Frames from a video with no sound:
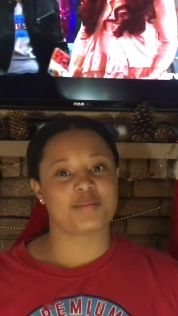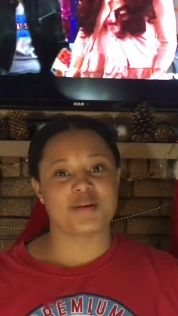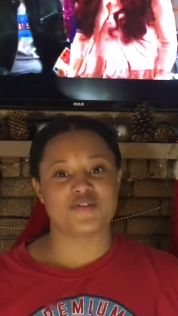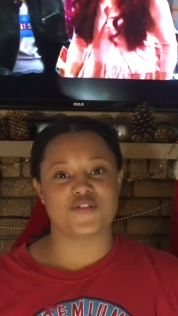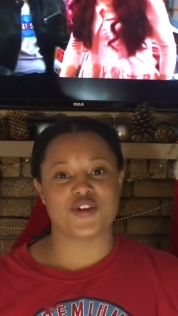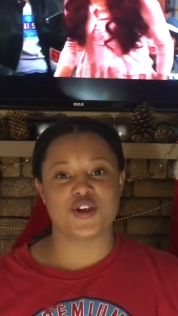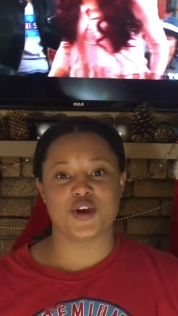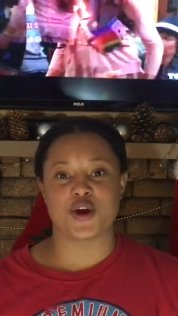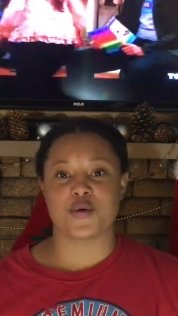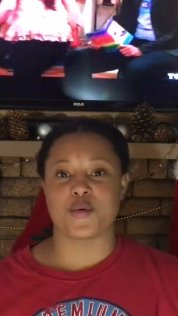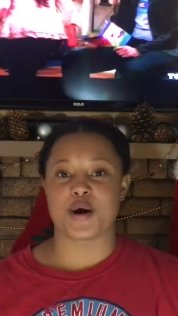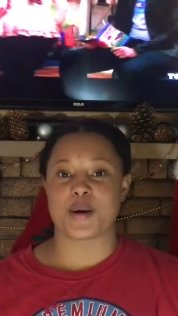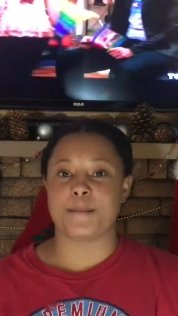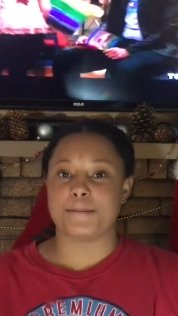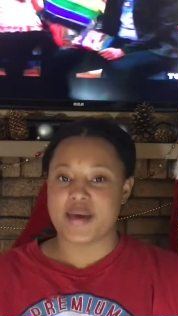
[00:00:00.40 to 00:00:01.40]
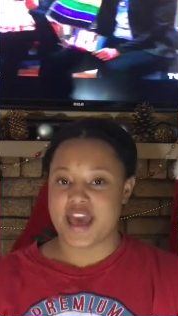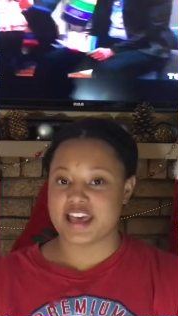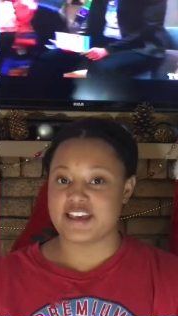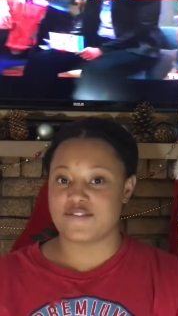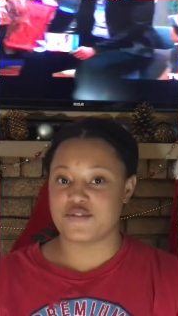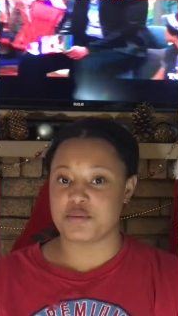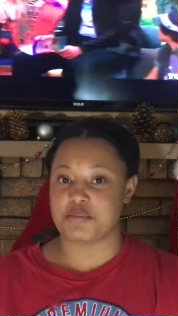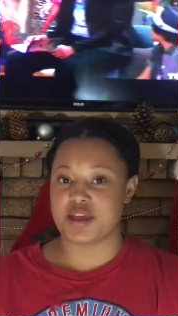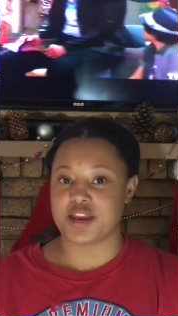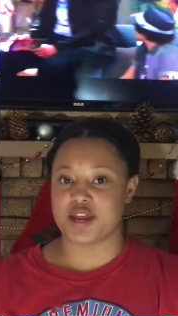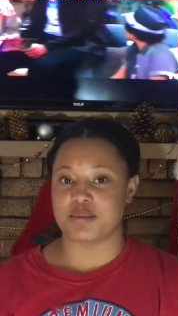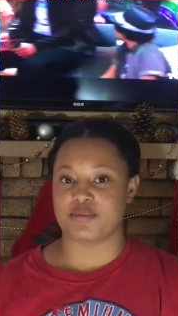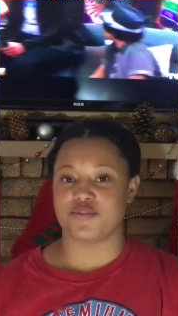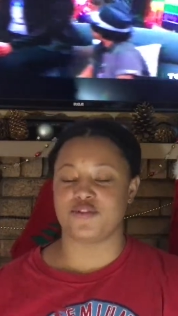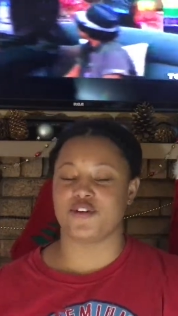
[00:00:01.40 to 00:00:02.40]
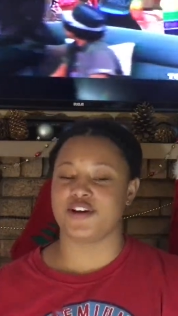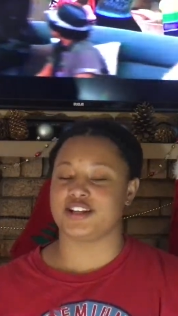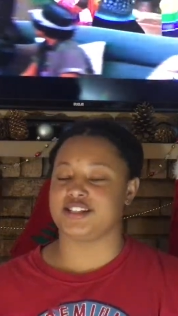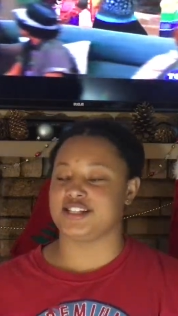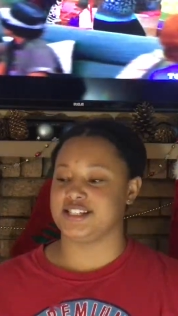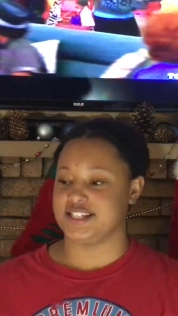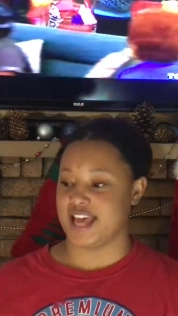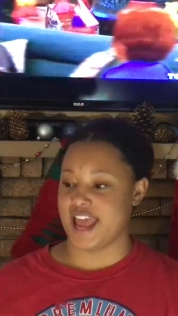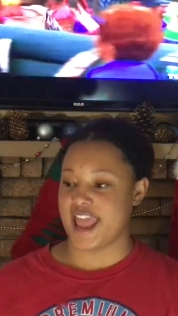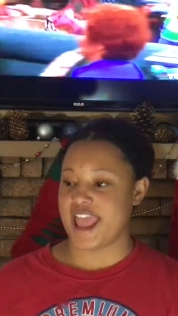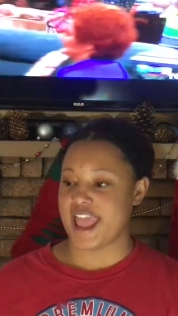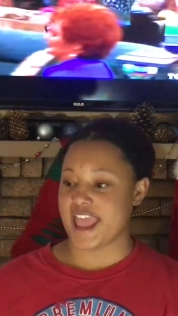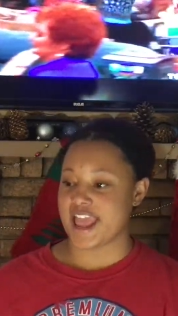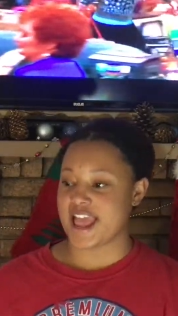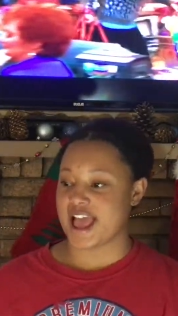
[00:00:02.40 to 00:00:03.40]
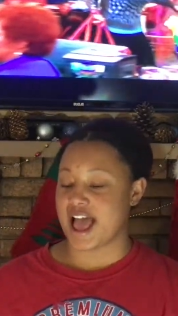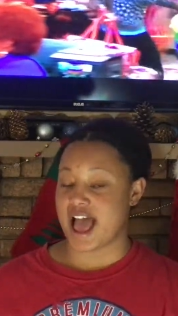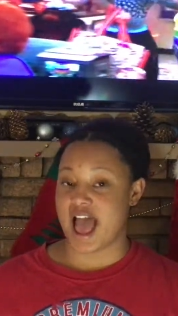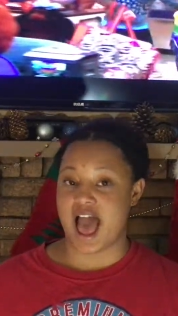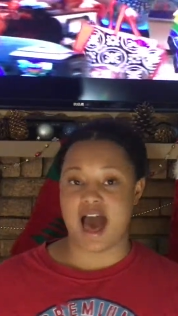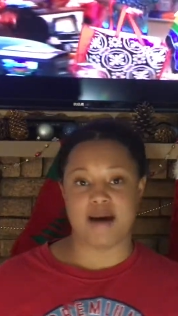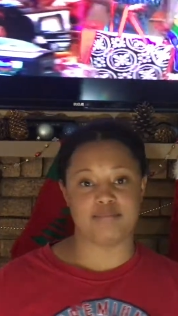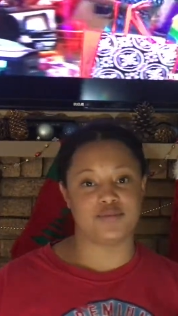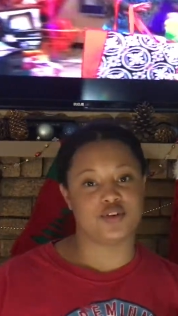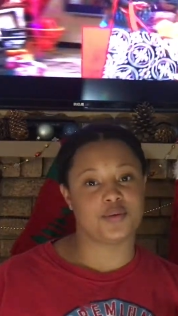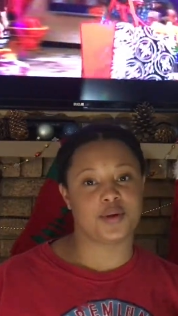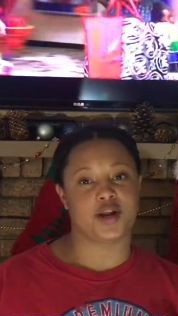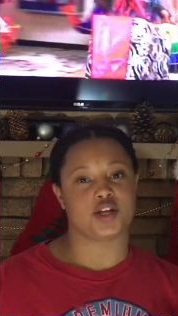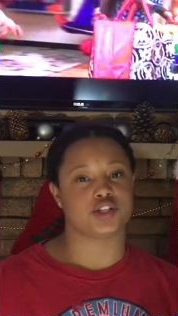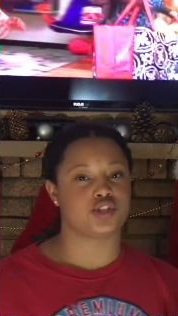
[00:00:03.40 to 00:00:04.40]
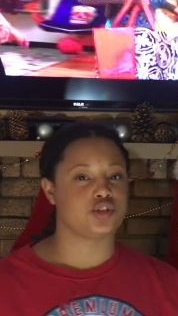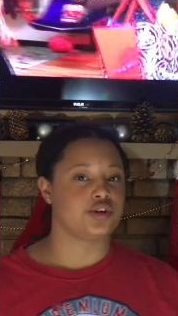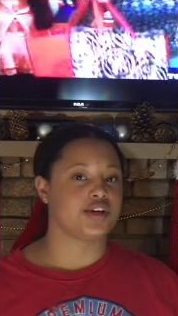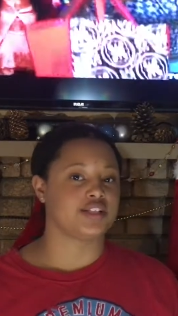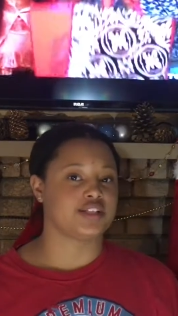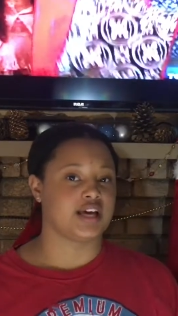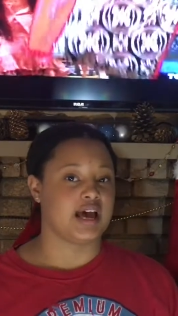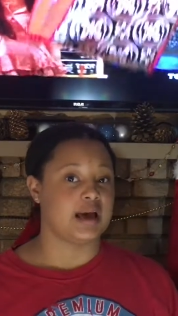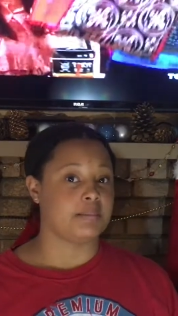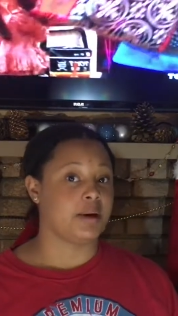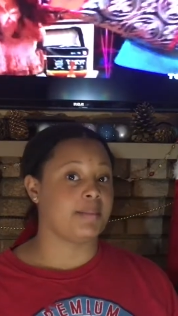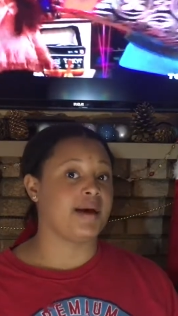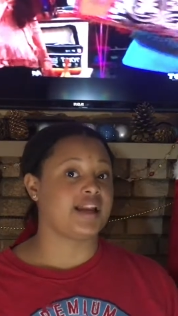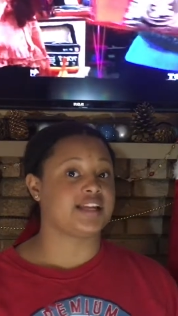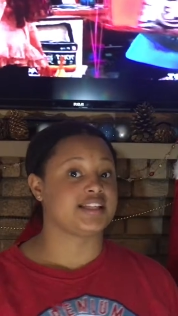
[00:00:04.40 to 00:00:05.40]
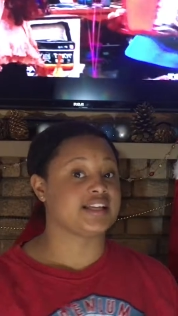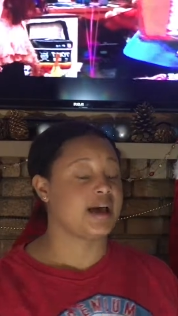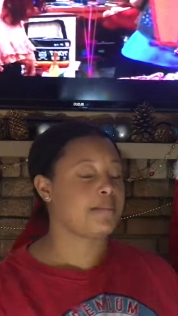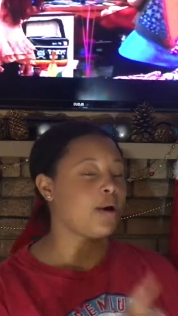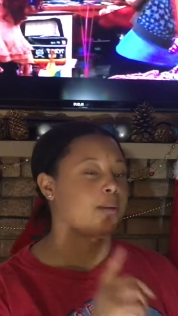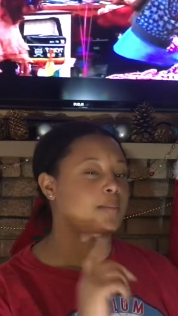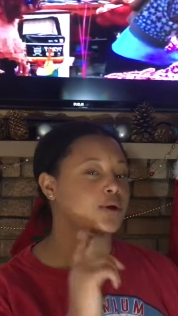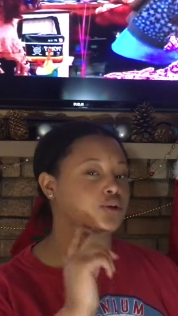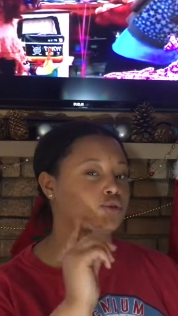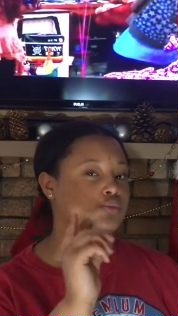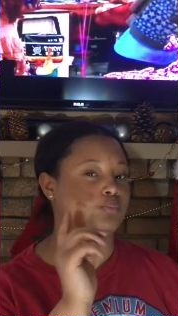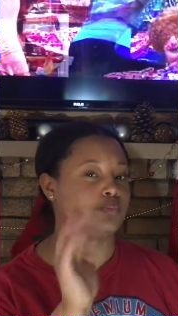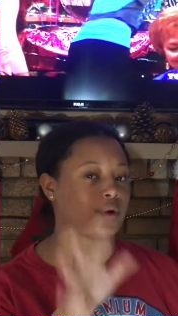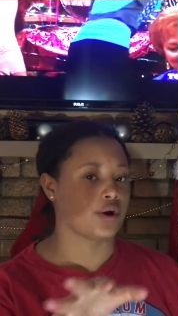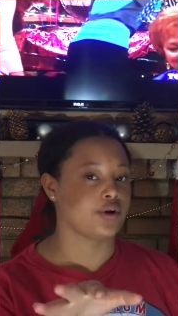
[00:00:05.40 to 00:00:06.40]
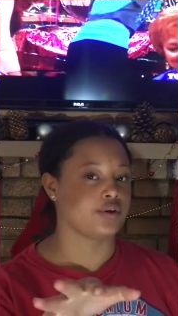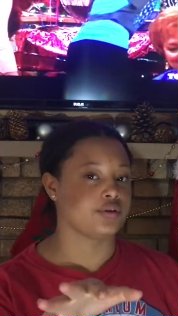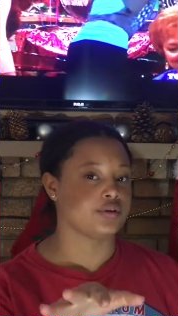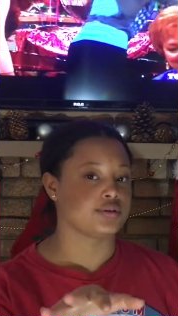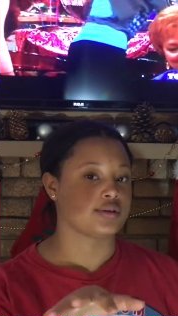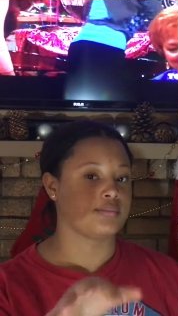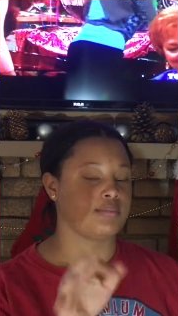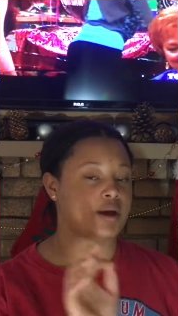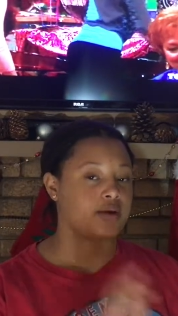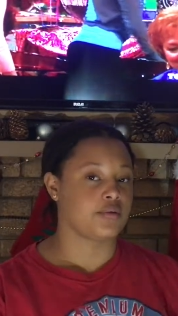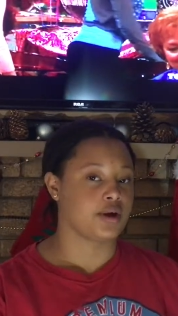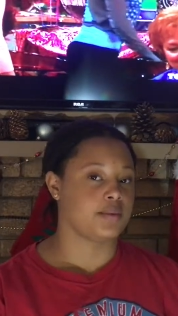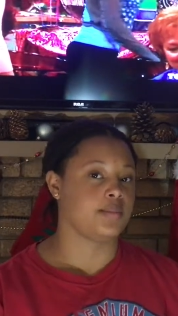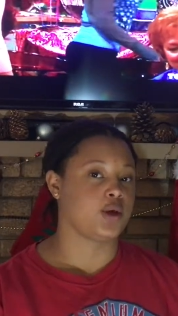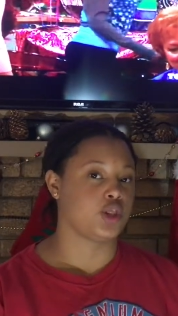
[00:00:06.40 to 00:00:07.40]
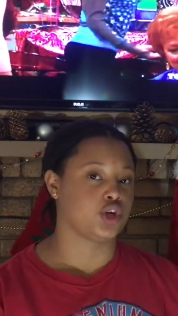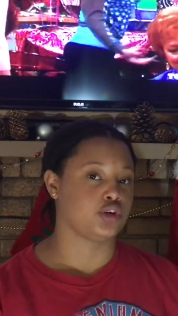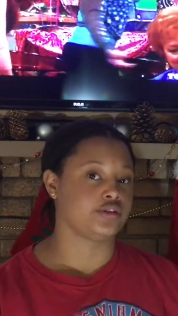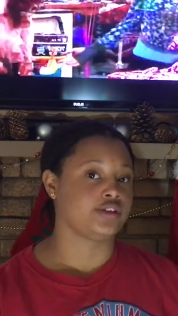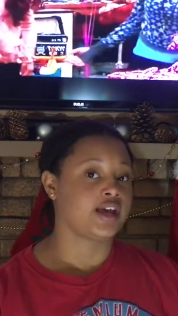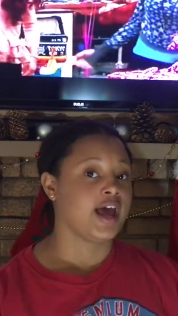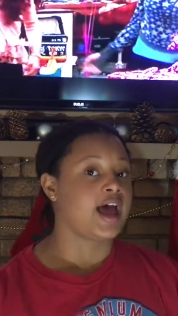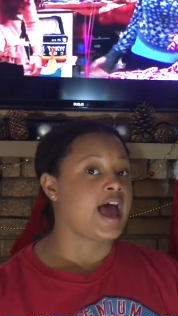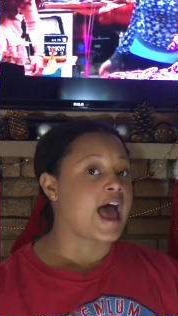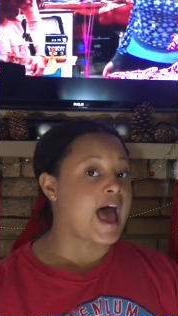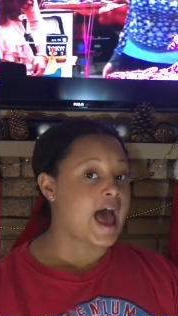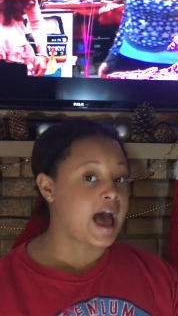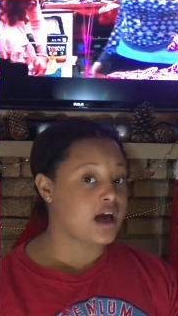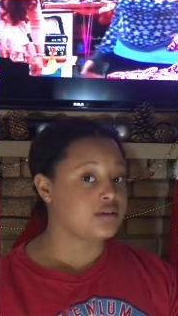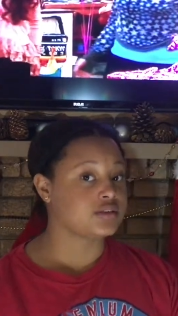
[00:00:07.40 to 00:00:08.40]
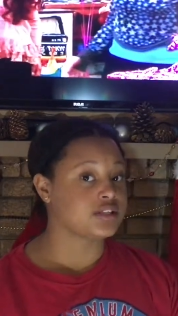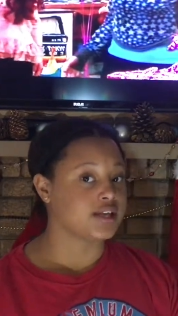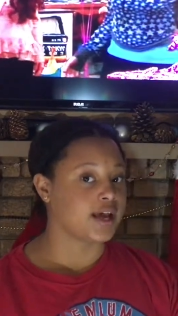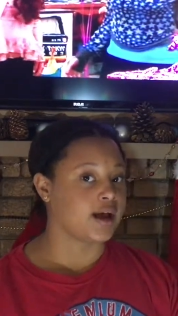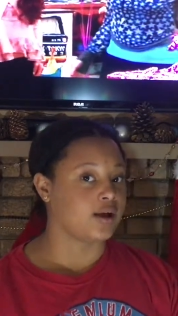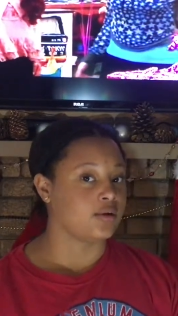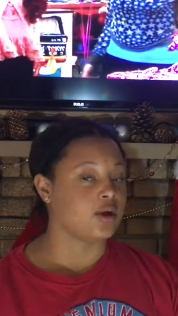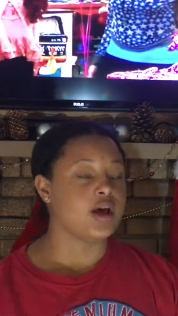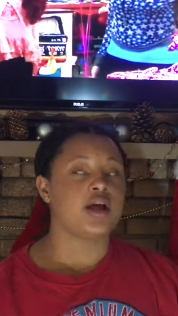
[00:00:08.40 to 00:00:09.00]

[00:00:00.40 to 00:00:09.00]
if you're new here, welcome back if you've been here before. And today, I'm doing a story time about the time I almost burnt my grandmother's house down.